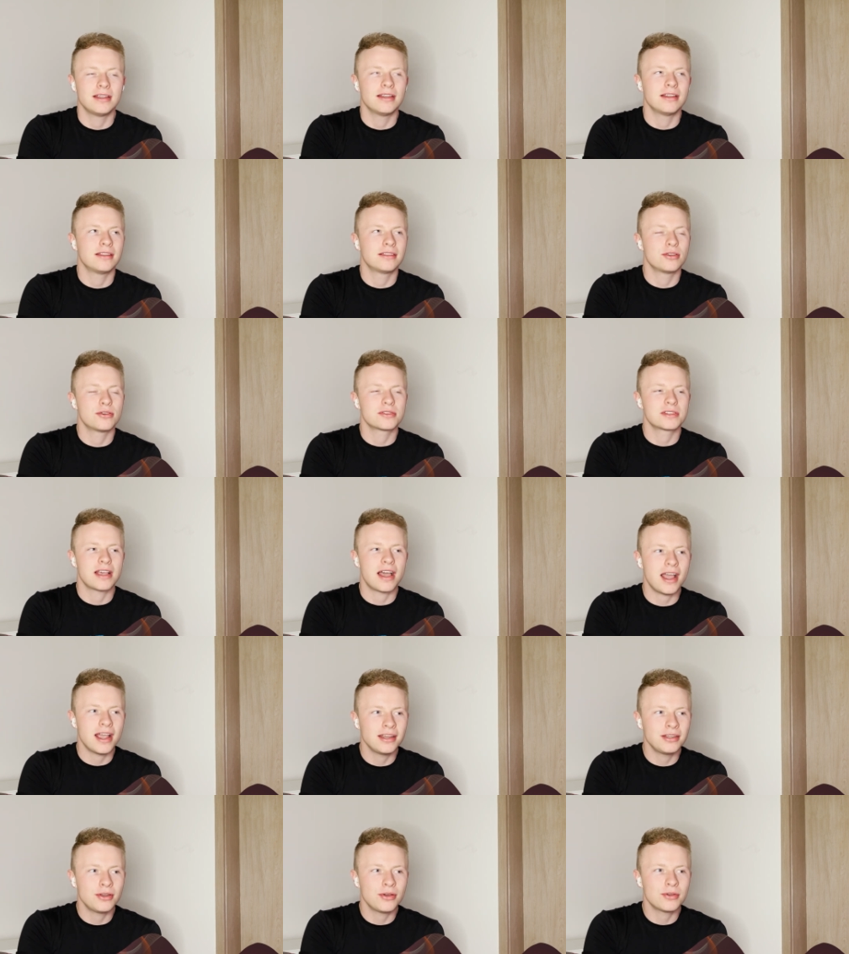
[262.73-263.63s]
Those
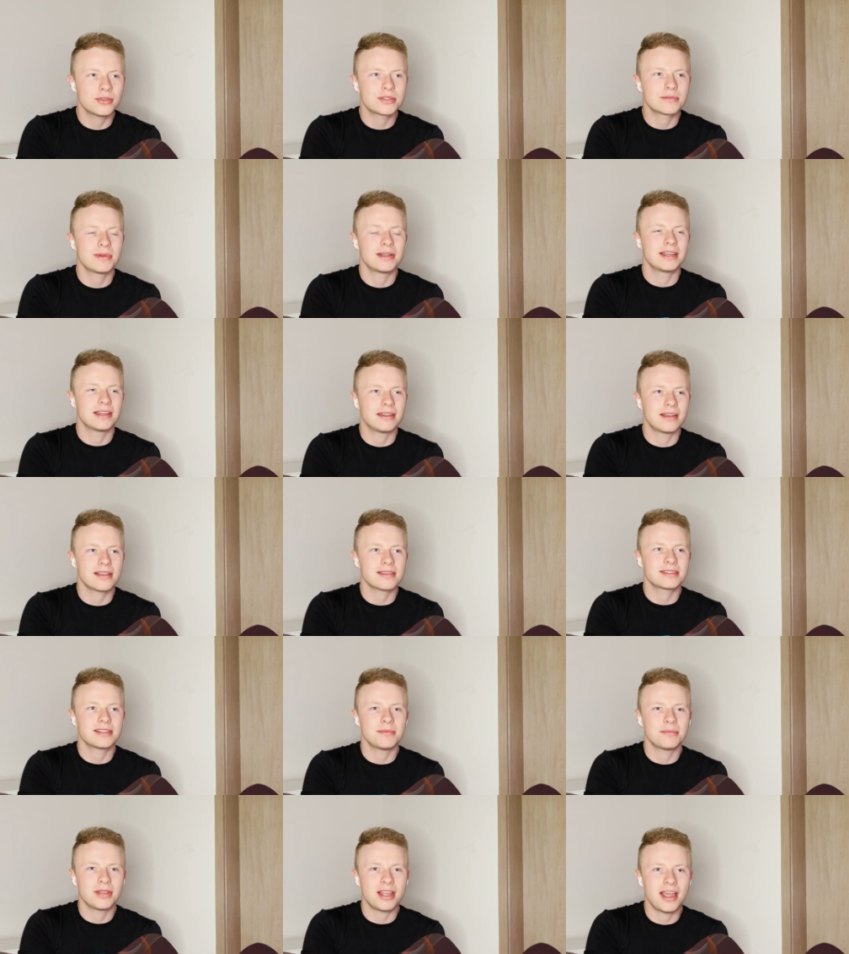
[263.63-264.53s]
high notes, when he does
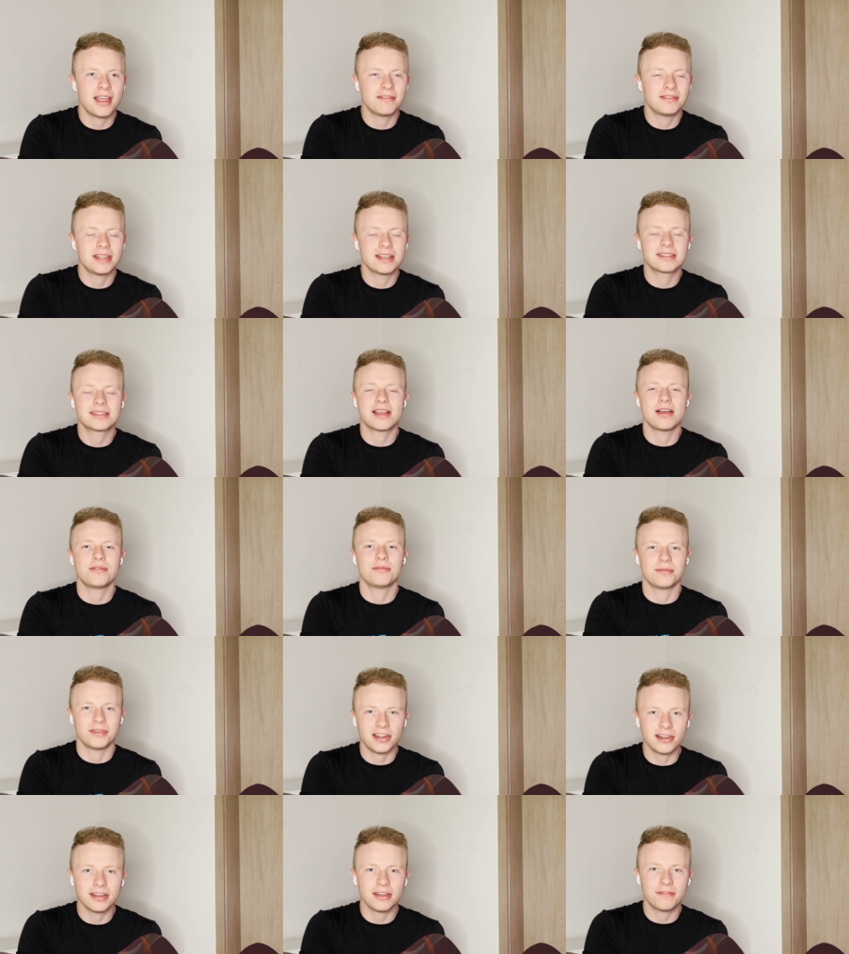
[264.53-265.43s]
them live, they sound
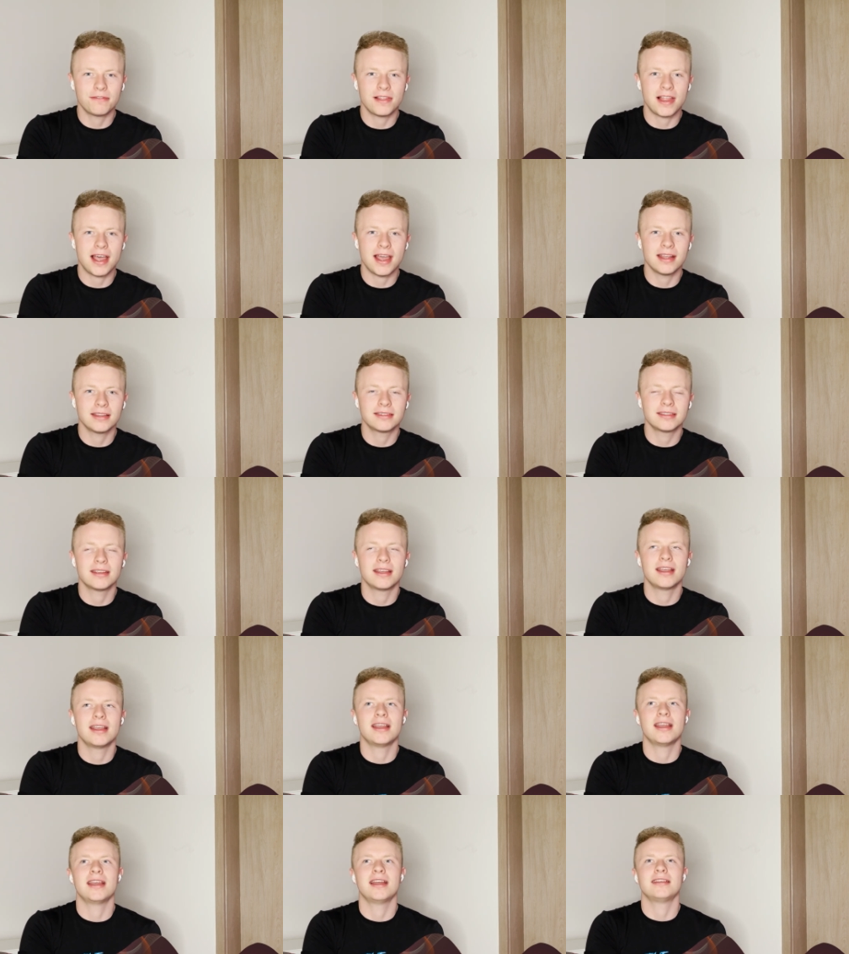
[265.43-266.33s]
very flat
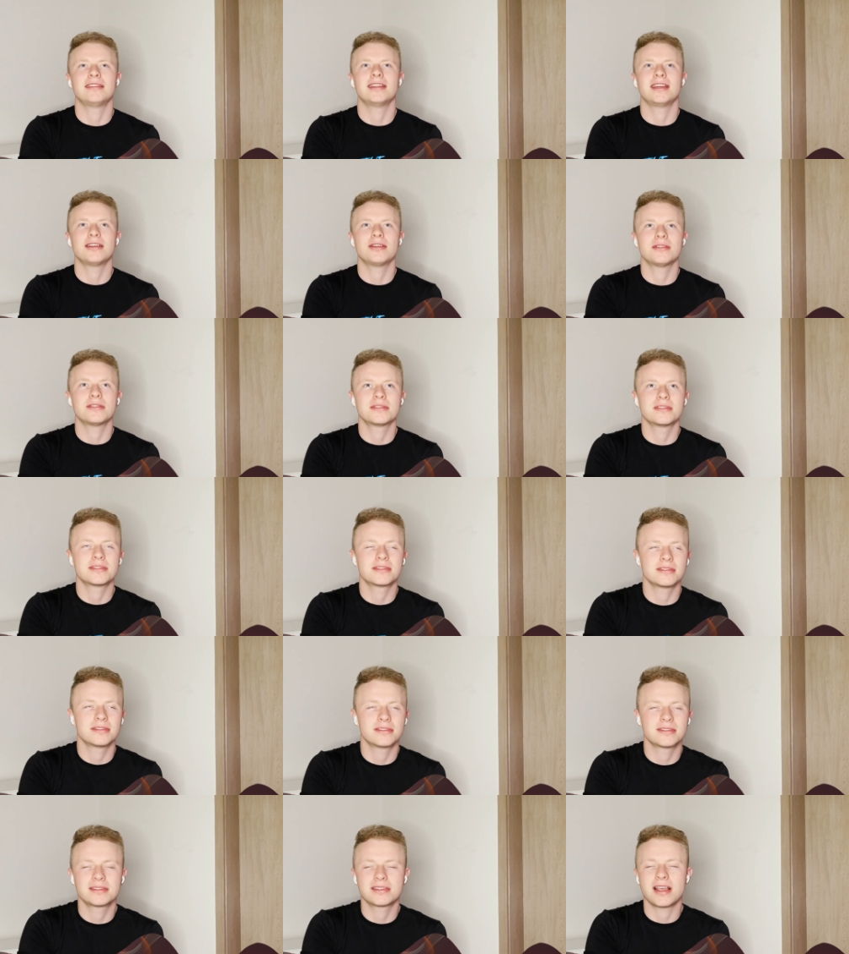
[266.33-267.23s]
and they don't
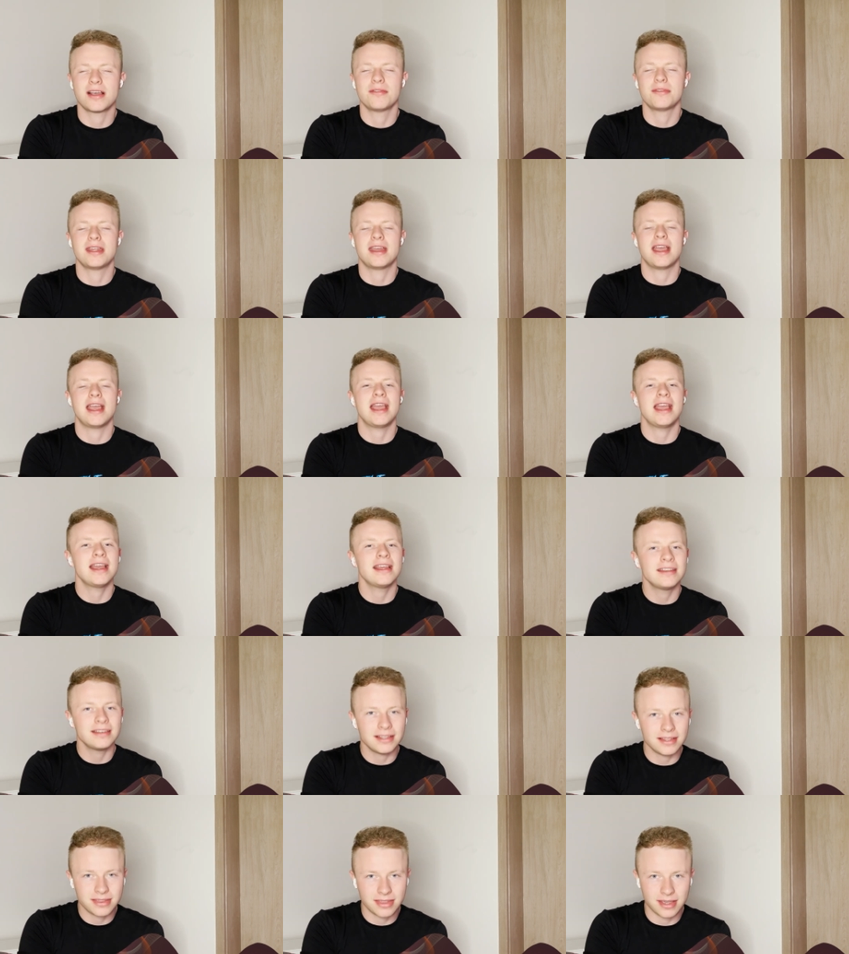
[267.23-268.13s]
sound
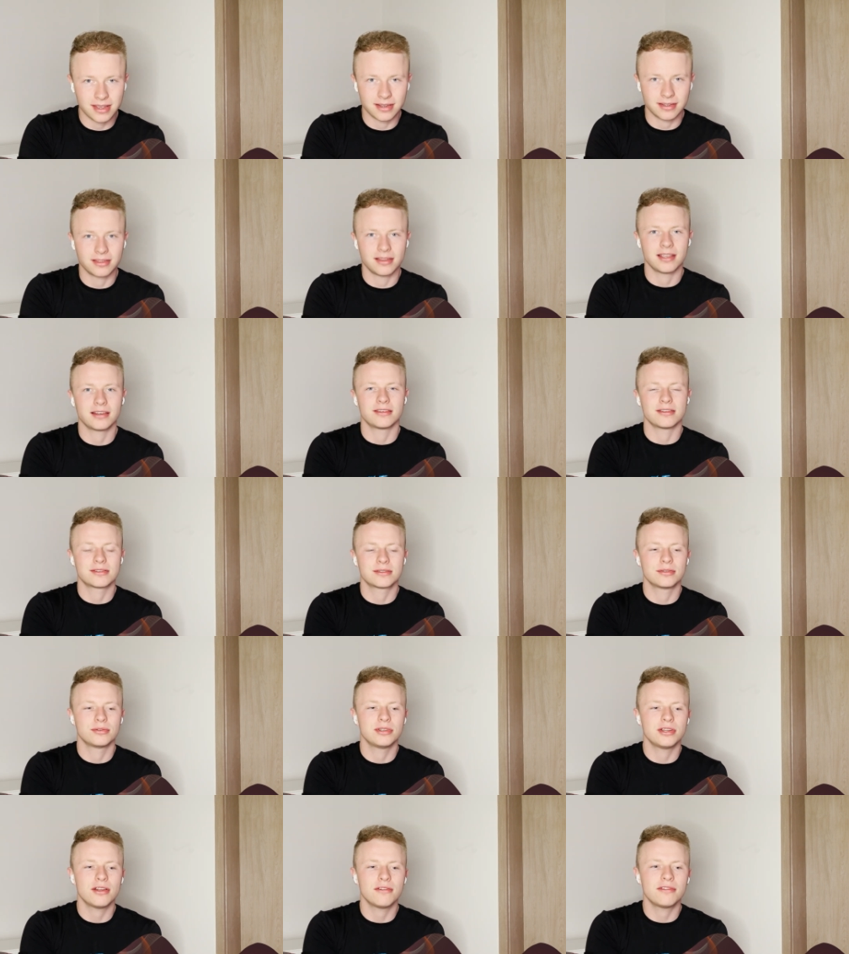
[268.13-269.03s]
anything like the
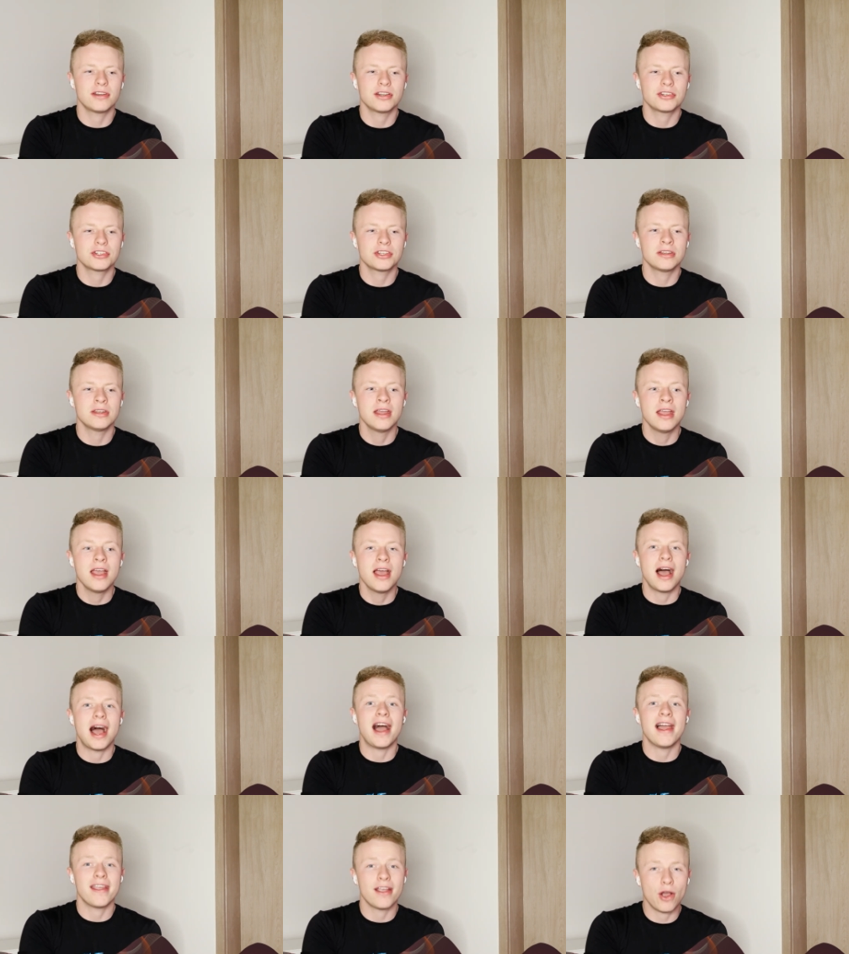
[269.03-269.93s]
studio version.
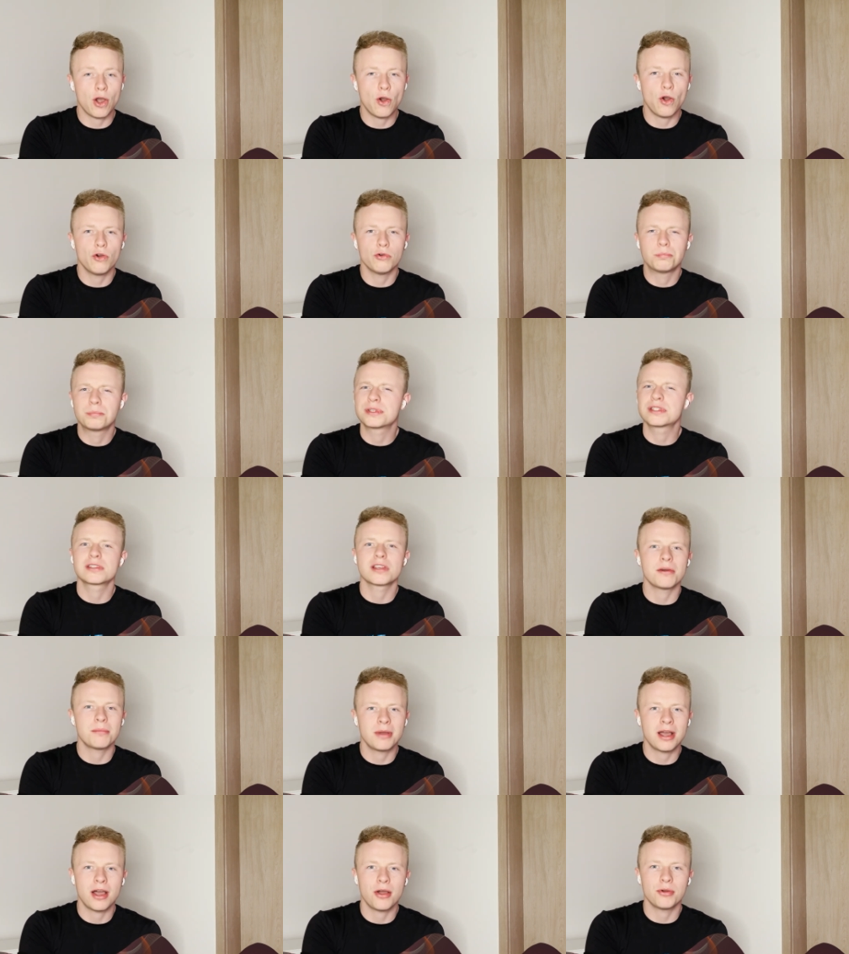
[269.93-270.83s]
I hope
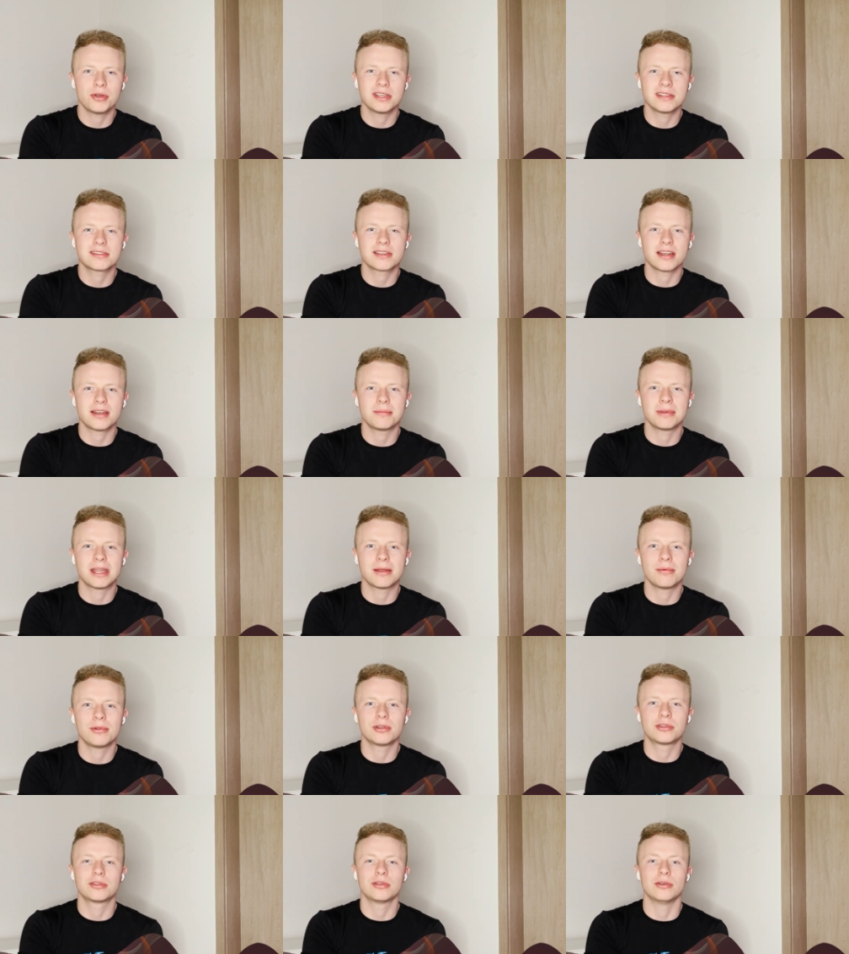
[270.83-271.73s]
somehow he's going to be
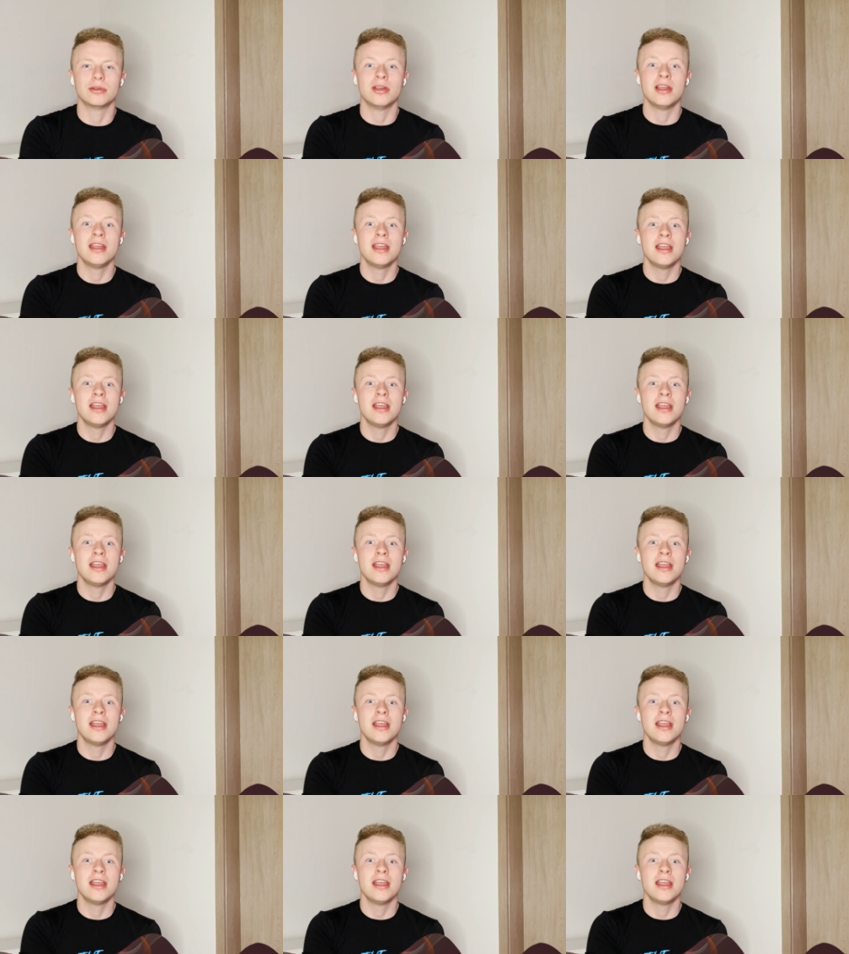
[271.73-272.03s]
able to